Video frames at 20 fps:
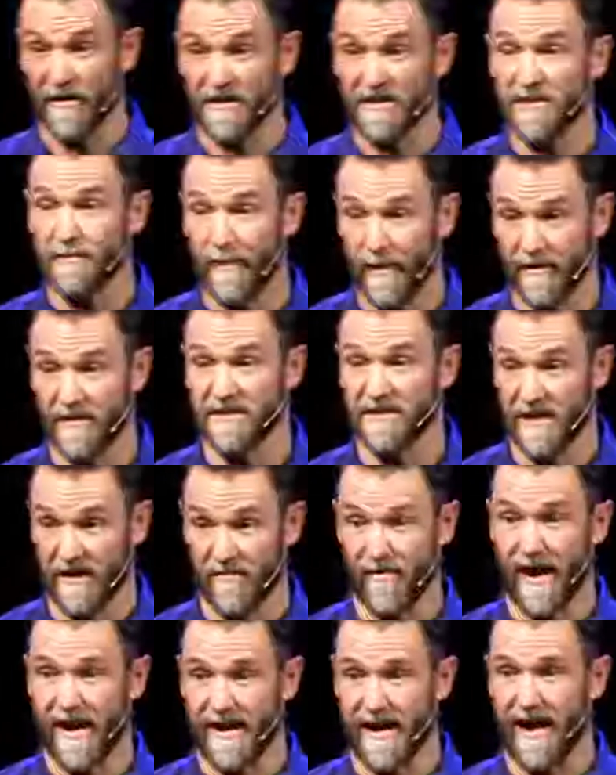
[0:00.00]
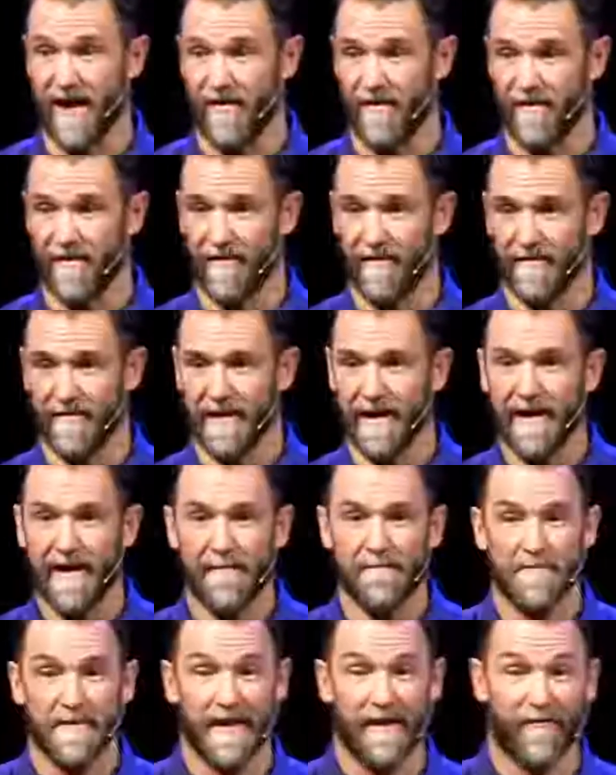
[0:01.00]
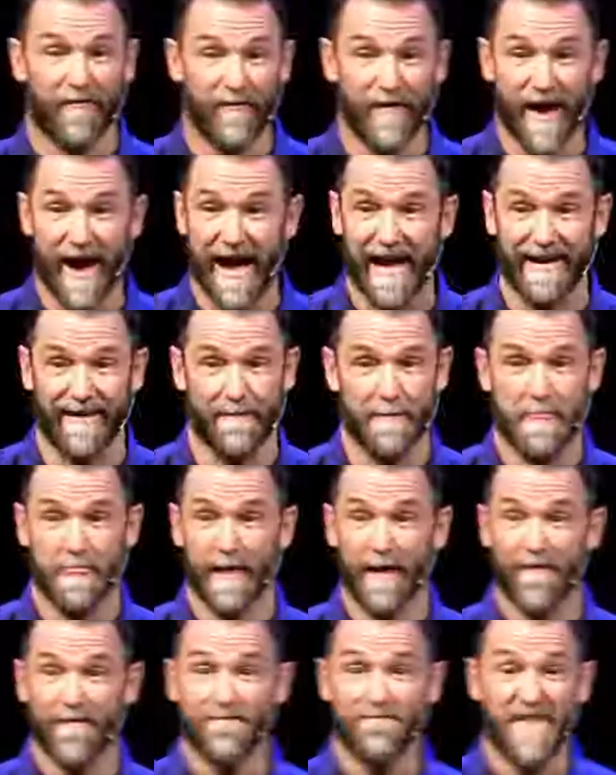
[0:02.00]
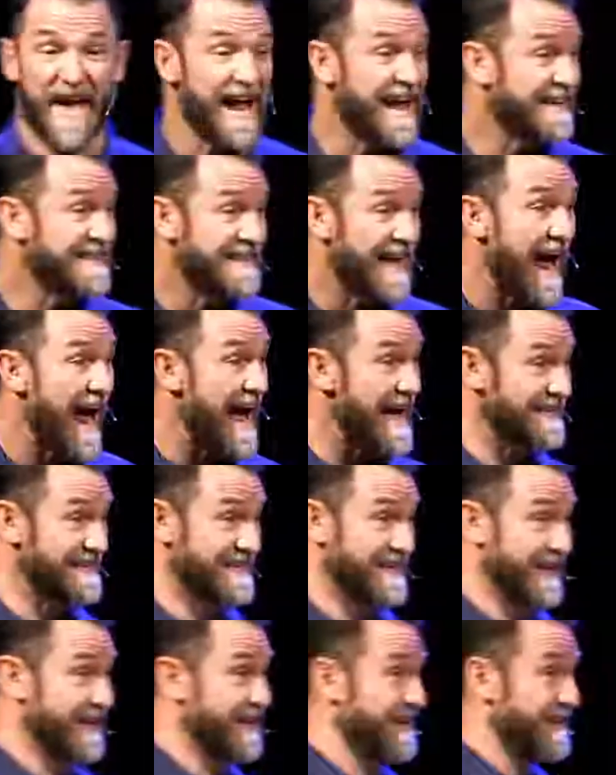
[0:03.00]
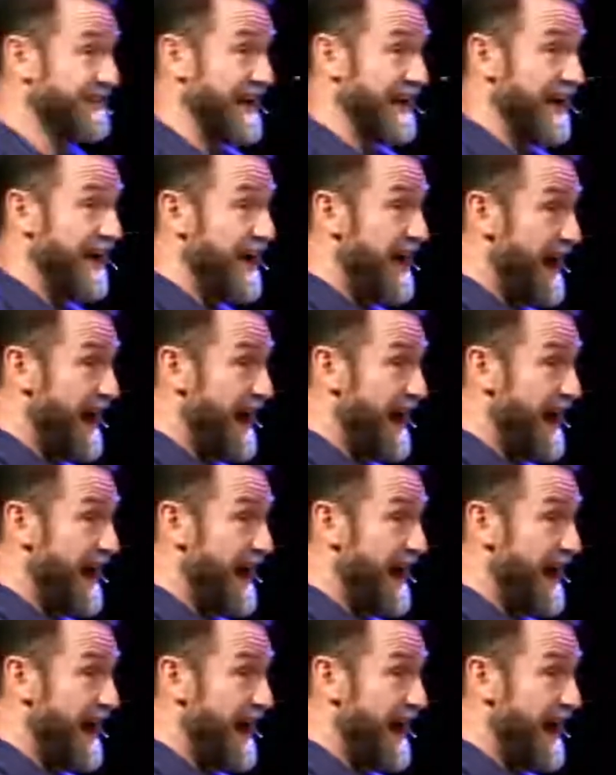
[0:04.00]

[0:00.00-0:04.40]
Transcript: experiencing right now? If not, fantastic. Like,